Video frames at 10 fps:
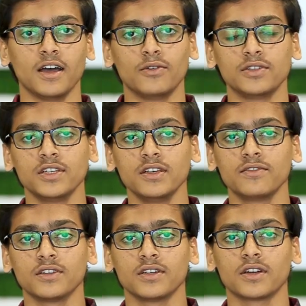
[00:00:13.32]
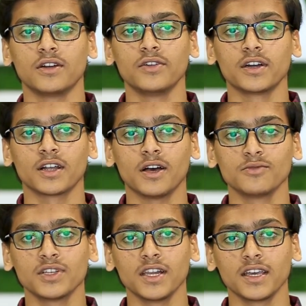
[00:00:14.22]
I received career
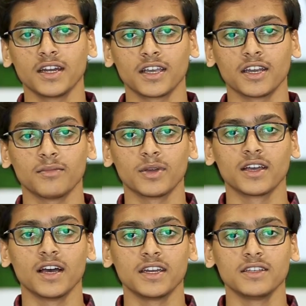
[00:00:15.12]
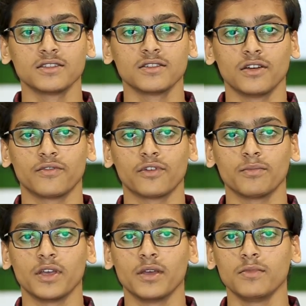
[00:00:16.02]
counseling and academic guidance from
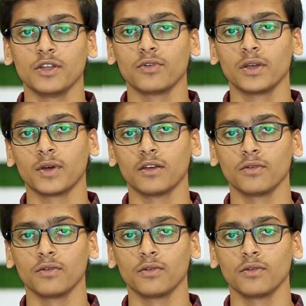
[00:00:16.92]
him during my